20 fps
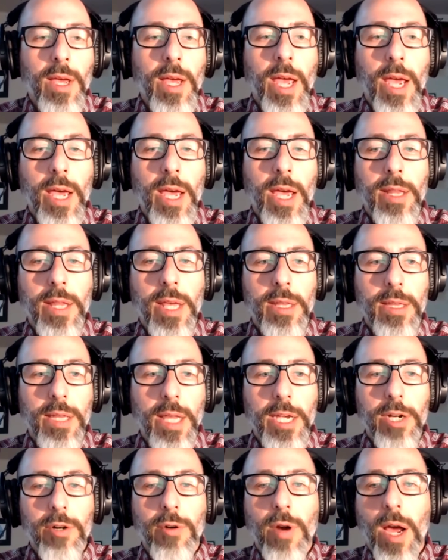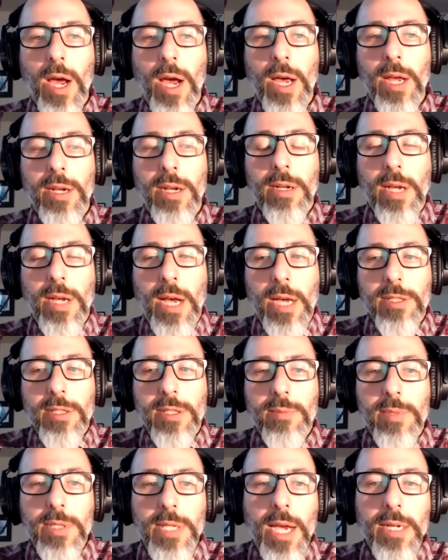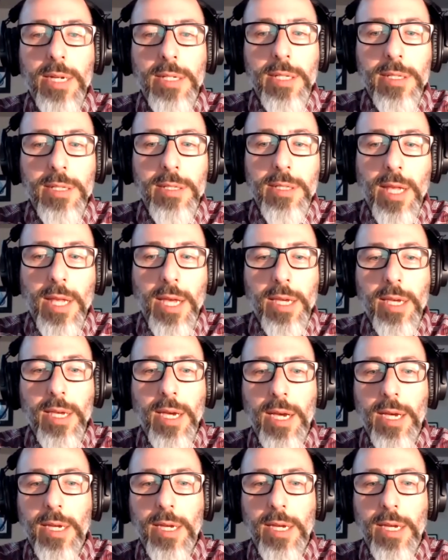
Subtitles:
And then later on, some scientists like